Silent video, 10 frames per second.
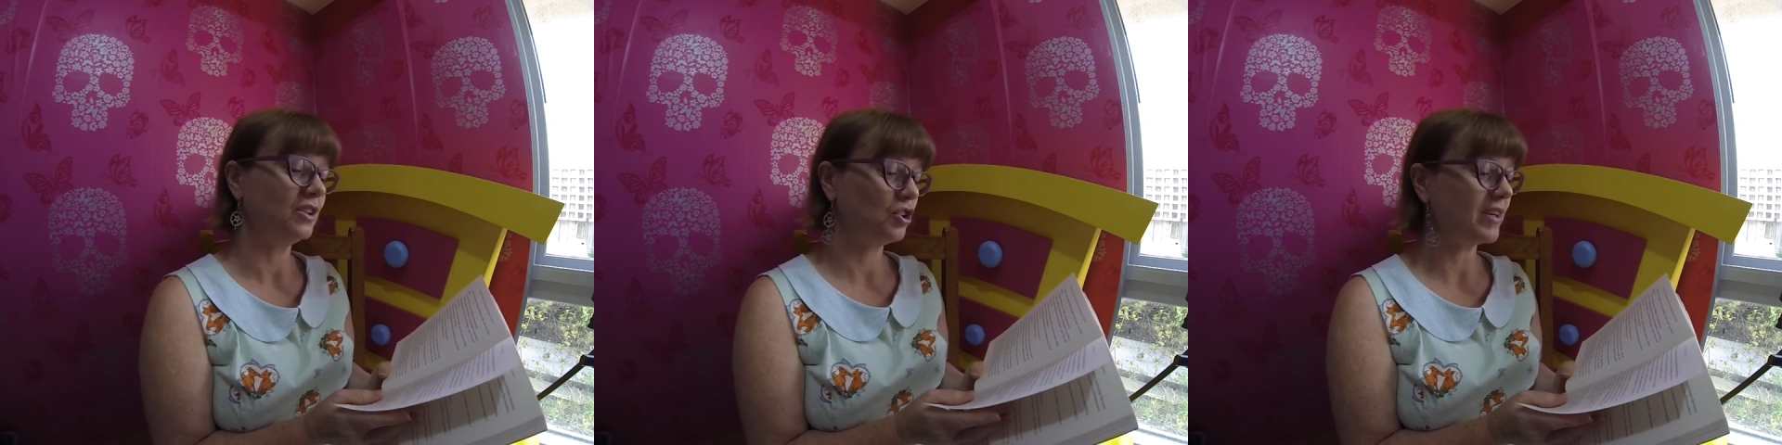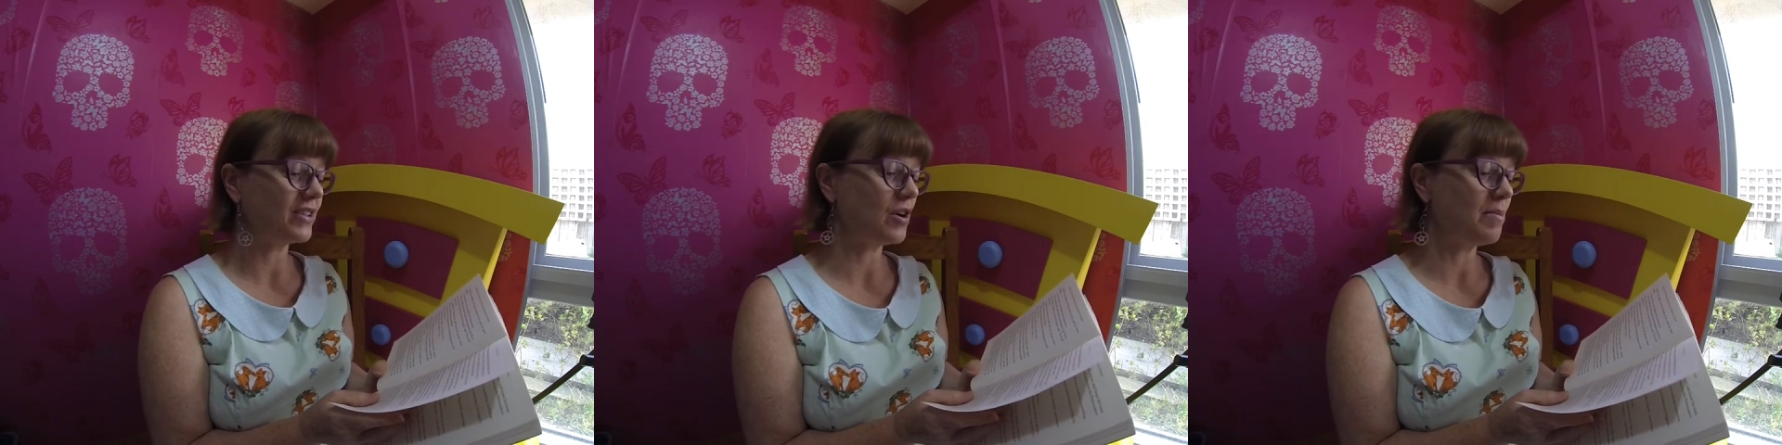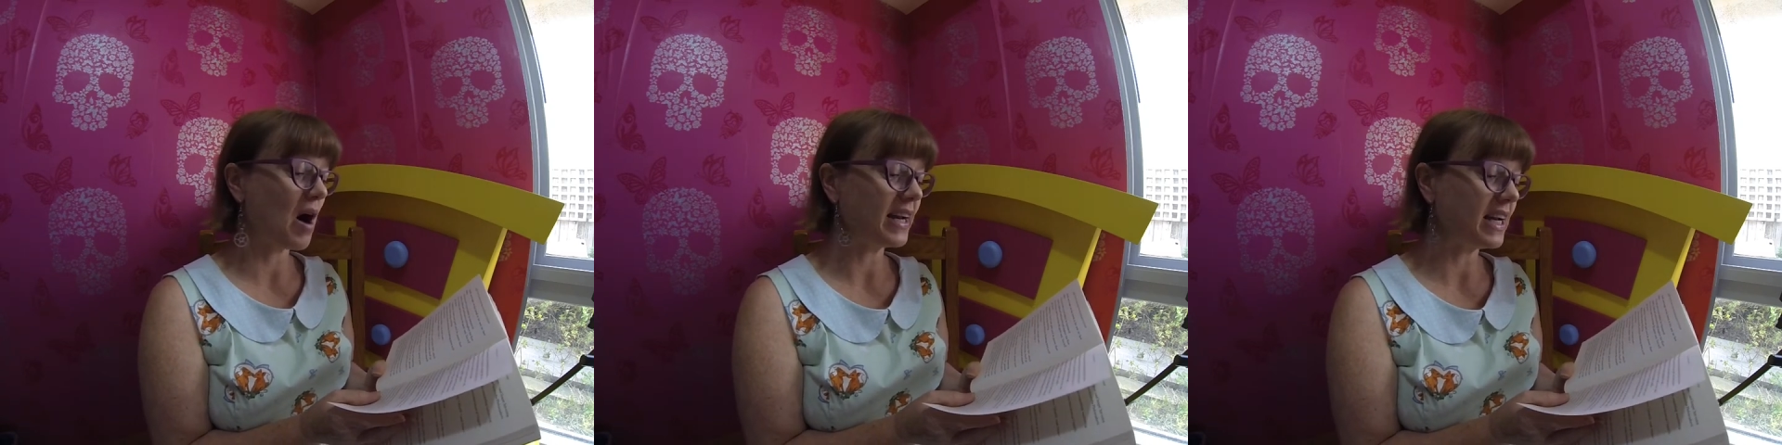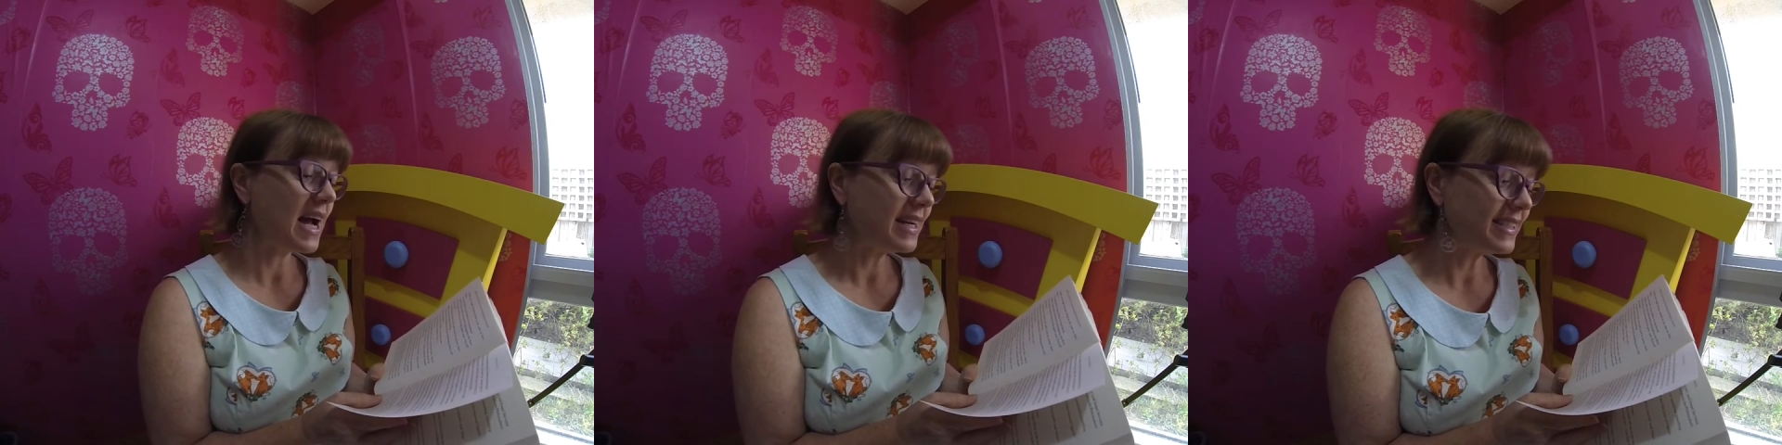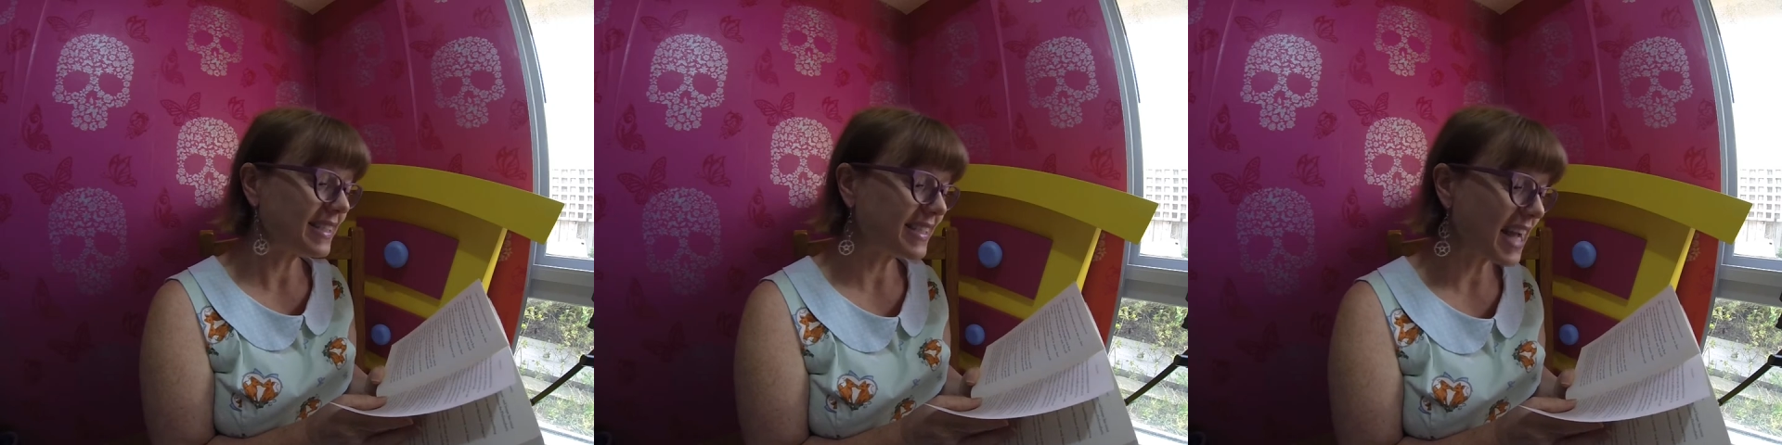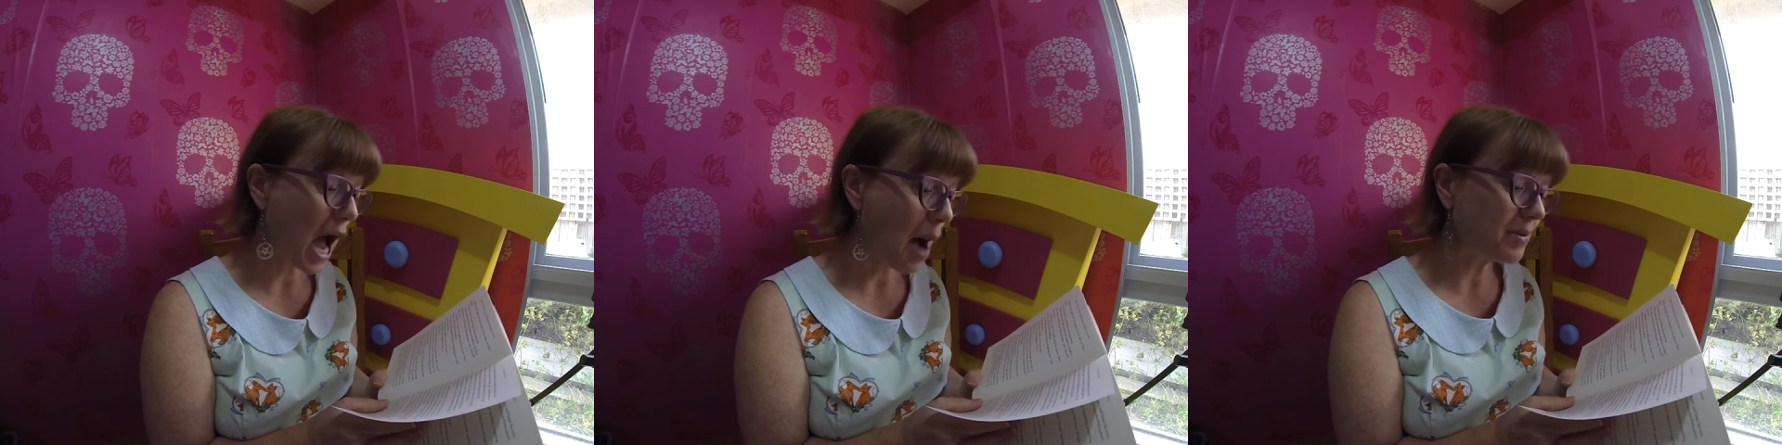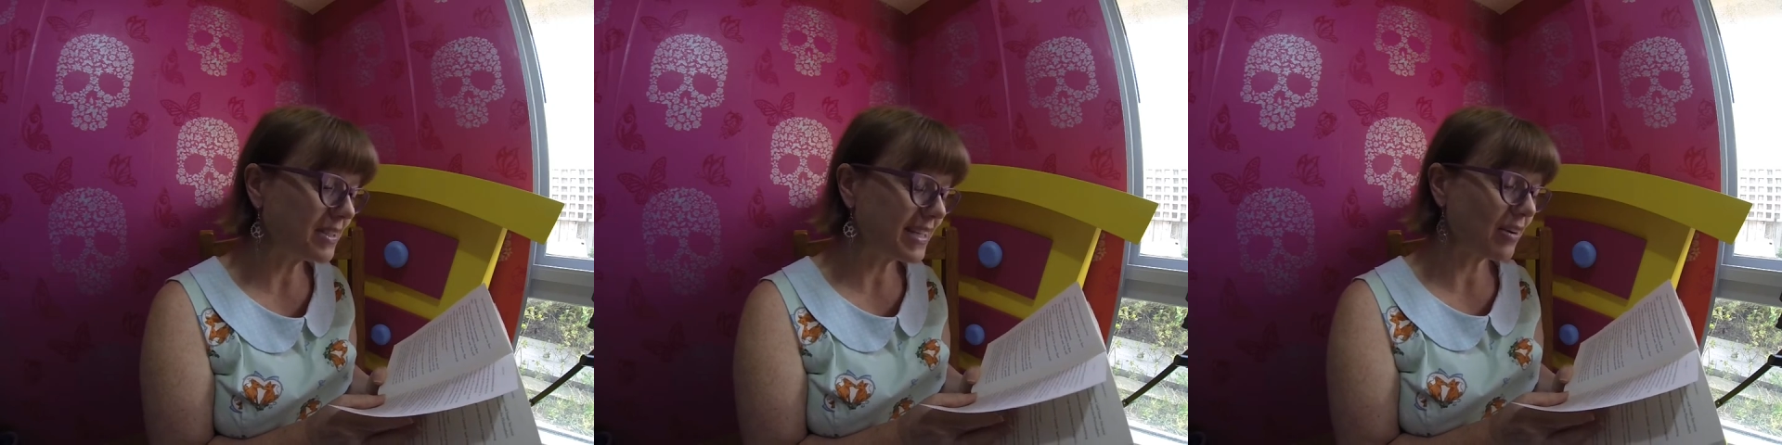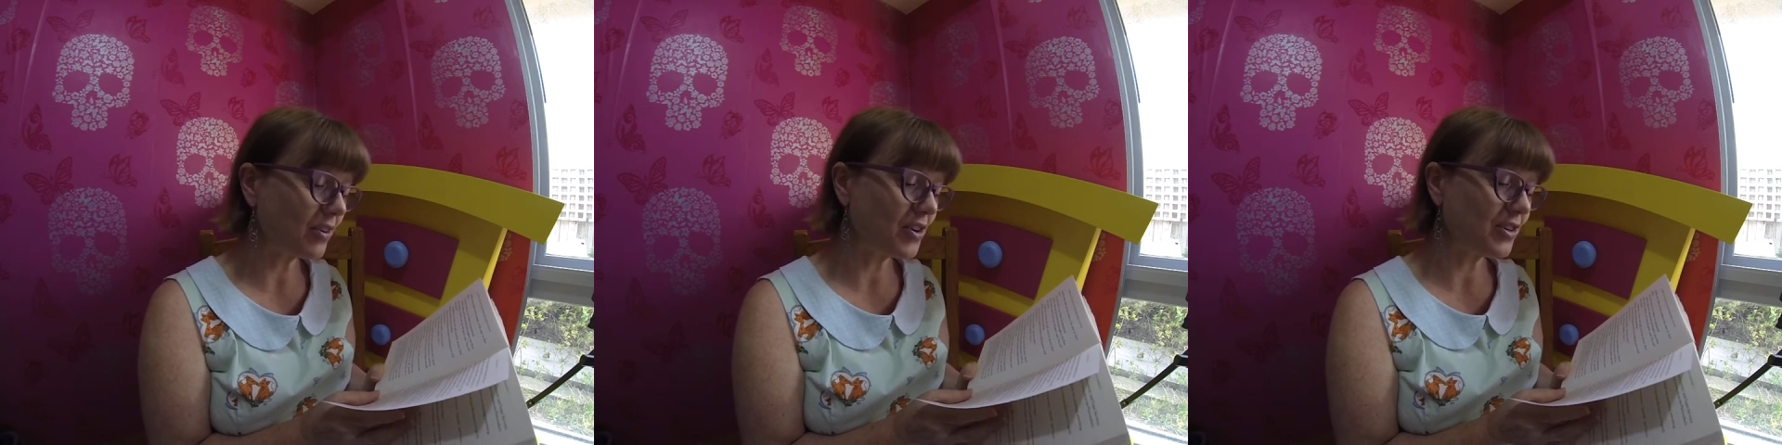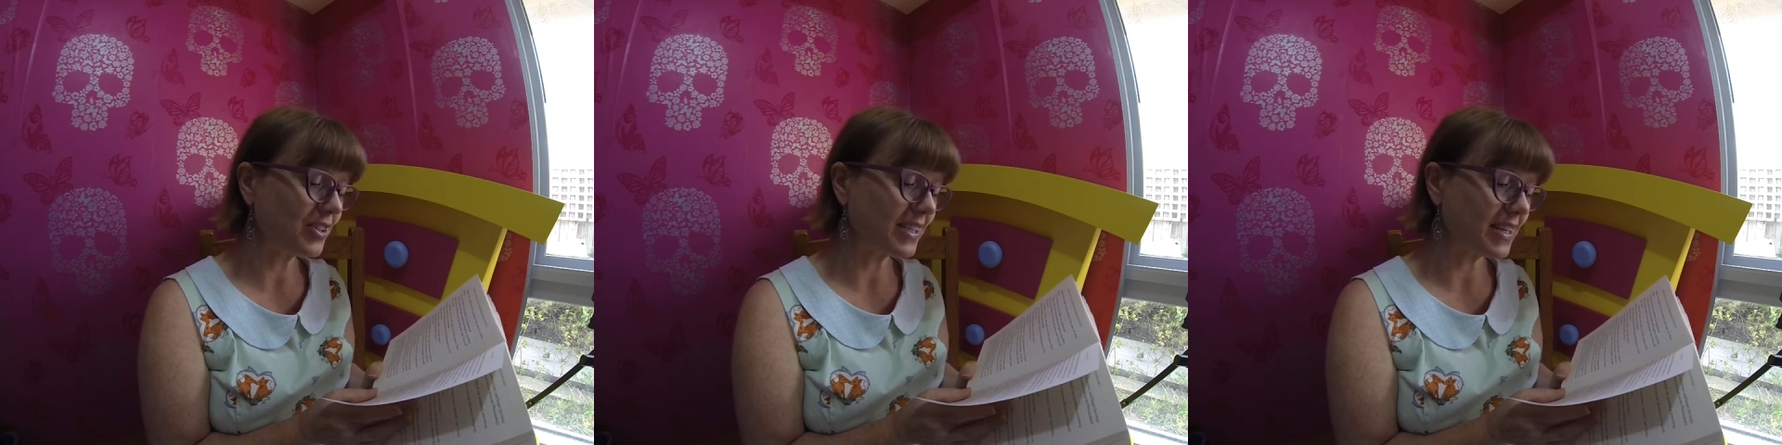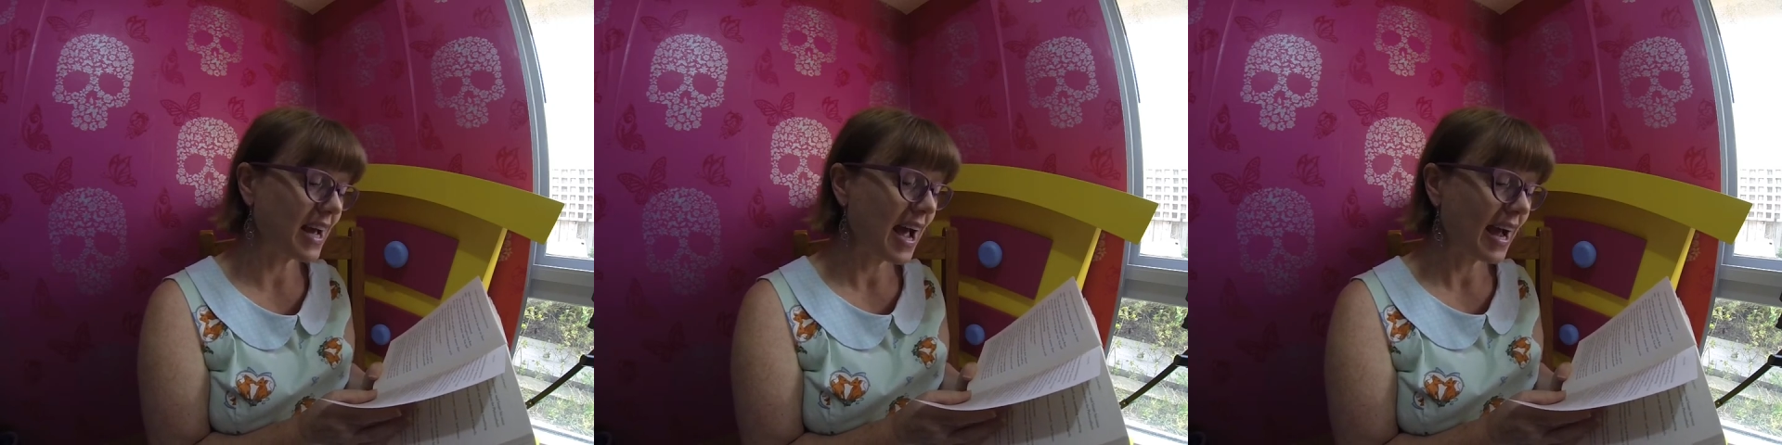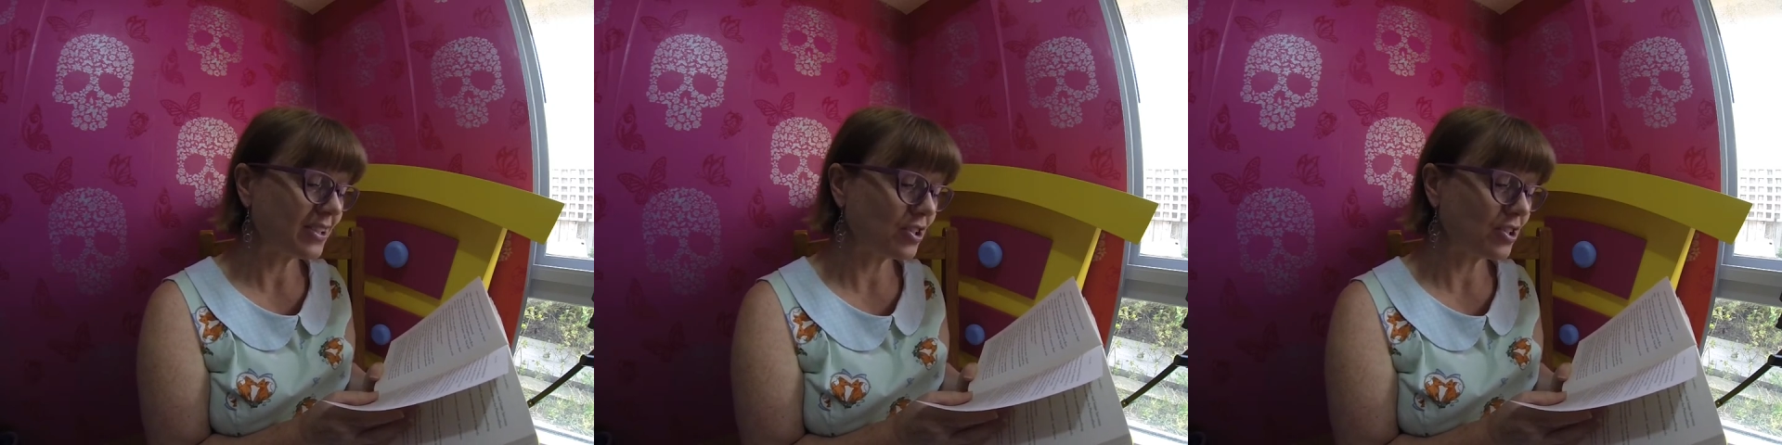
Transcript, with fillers: shrieked Hermione, dancing up and down on her seat and,